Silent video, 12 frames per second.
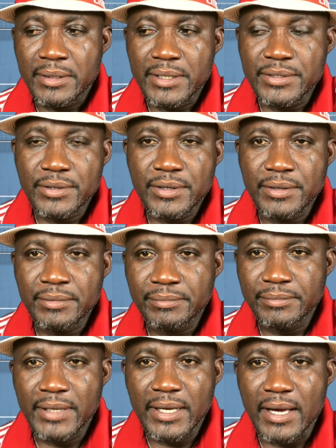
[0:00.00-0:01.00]
It's good.
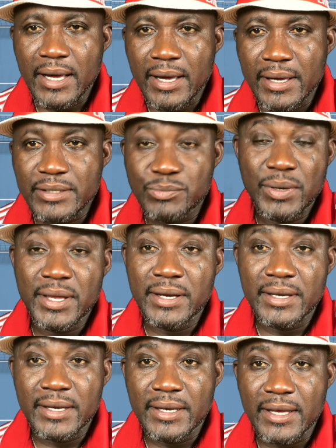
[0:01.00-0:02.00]
It's
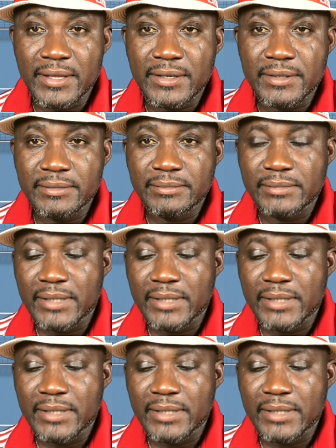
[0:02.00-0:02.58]
better than nothing.